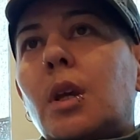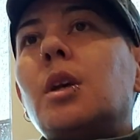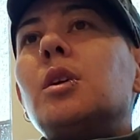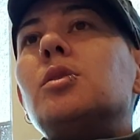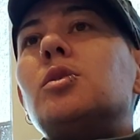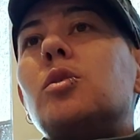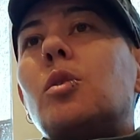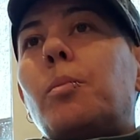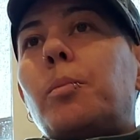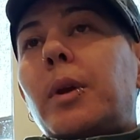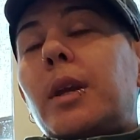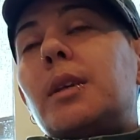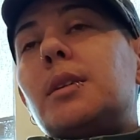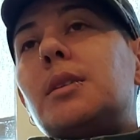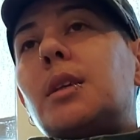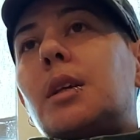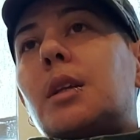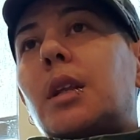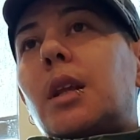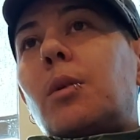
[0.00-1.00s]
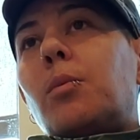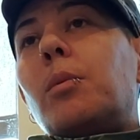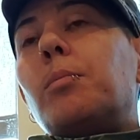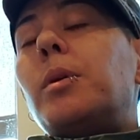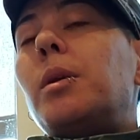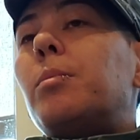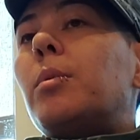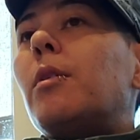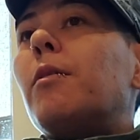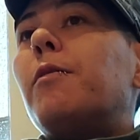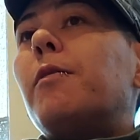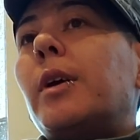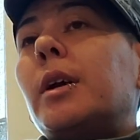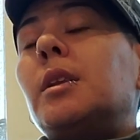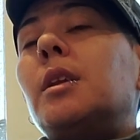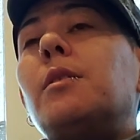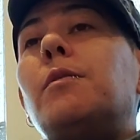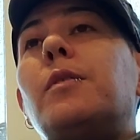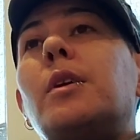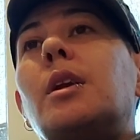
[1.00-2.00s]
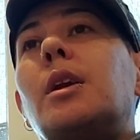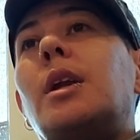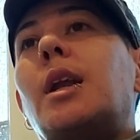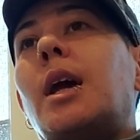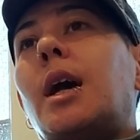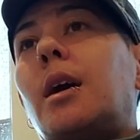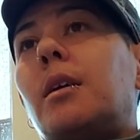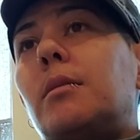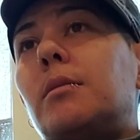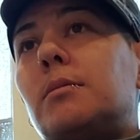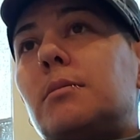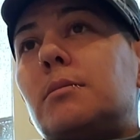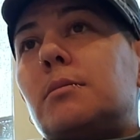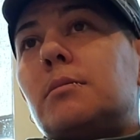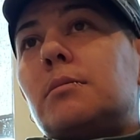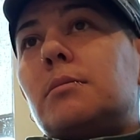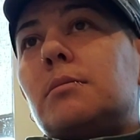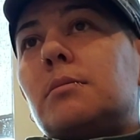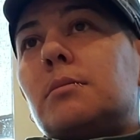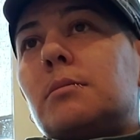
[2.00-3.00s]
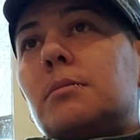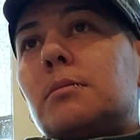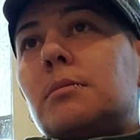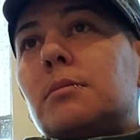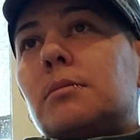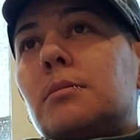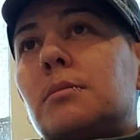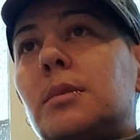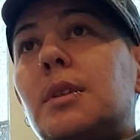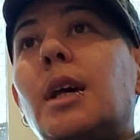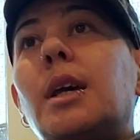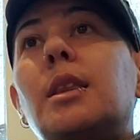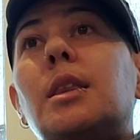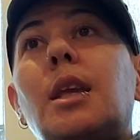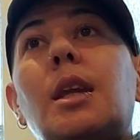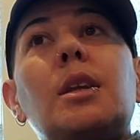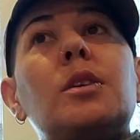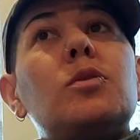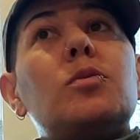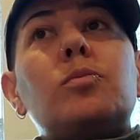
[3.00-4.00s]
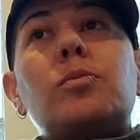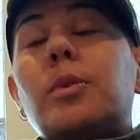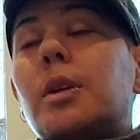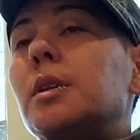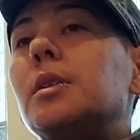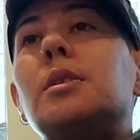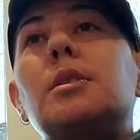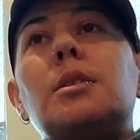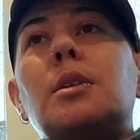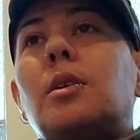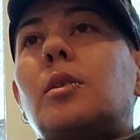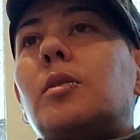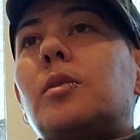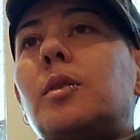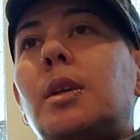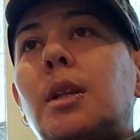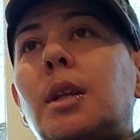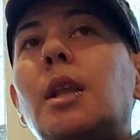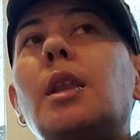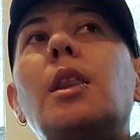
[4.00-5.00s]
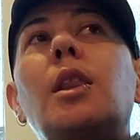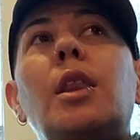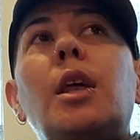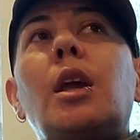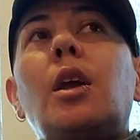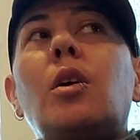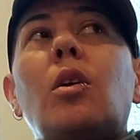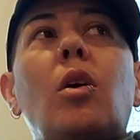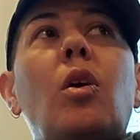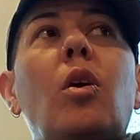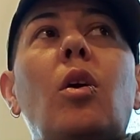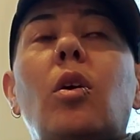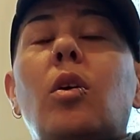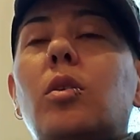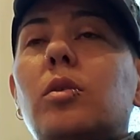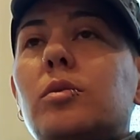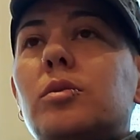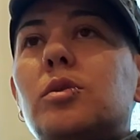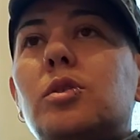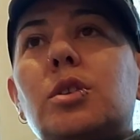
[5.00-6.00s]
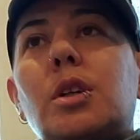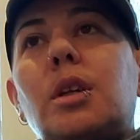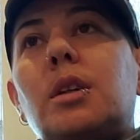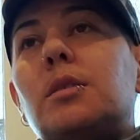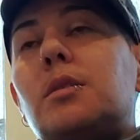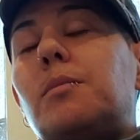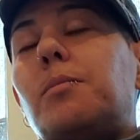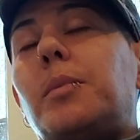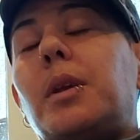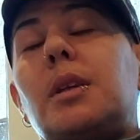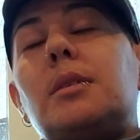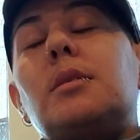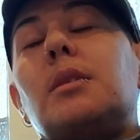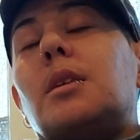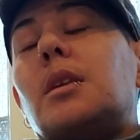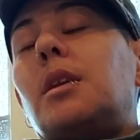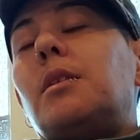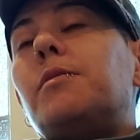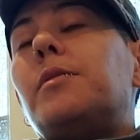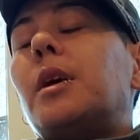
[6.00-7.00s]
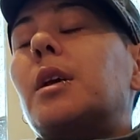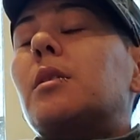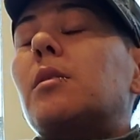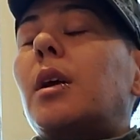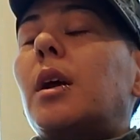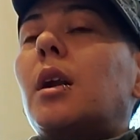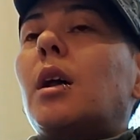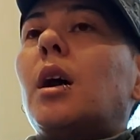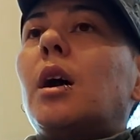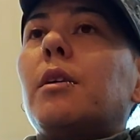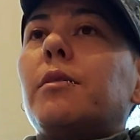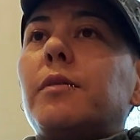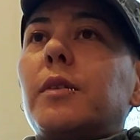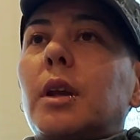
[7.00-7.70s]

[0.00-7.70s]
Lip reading: So basically, when people finally figured out that things weren't golden, they all just basically effect right off.